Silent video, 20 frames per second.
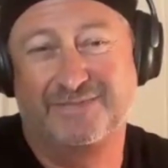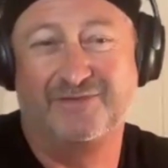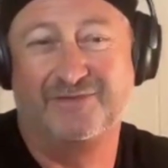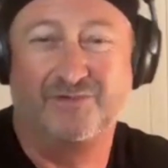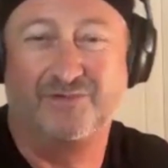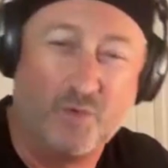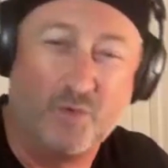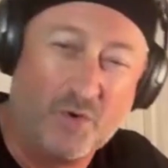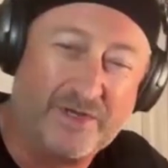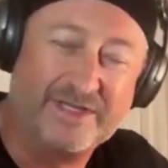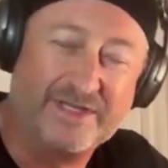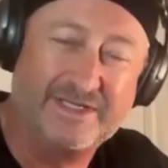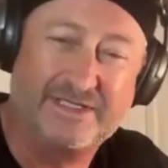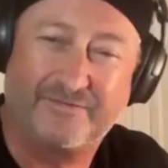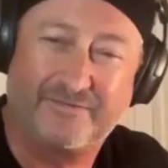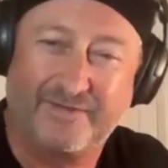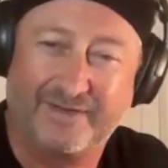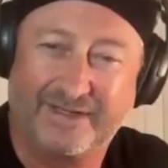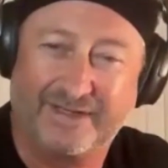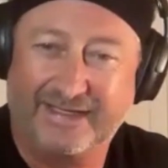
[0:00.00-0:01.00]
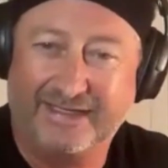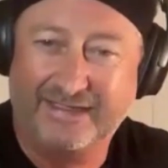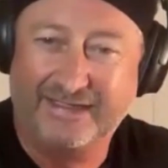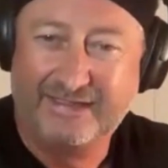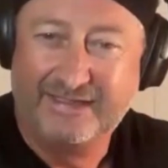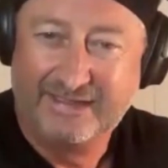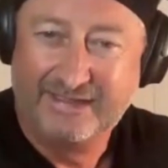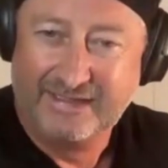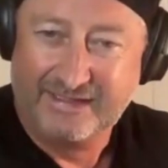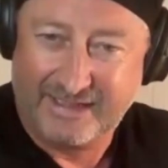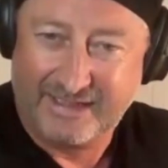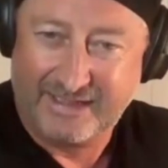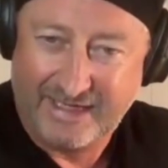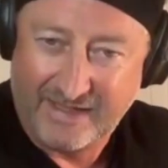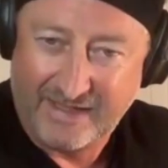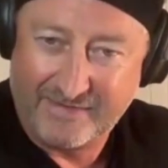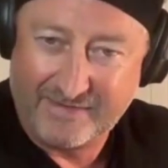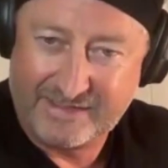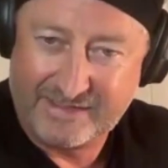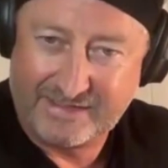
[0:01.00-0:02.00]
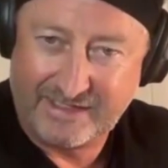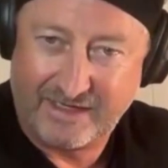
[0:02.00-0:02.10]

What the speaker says: be rewarded differently than others.